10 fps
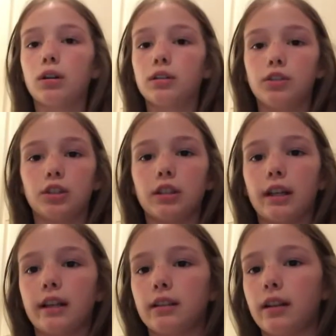Just
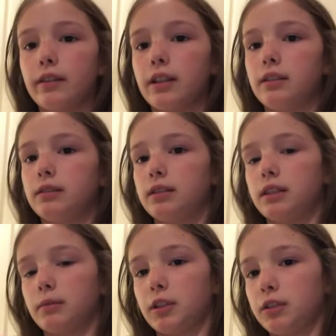like I love it.
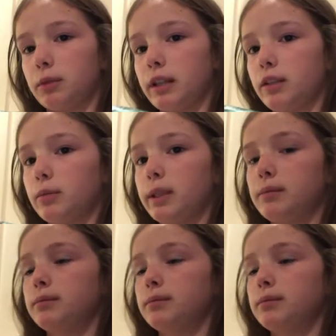I'm gonna spray a little bit.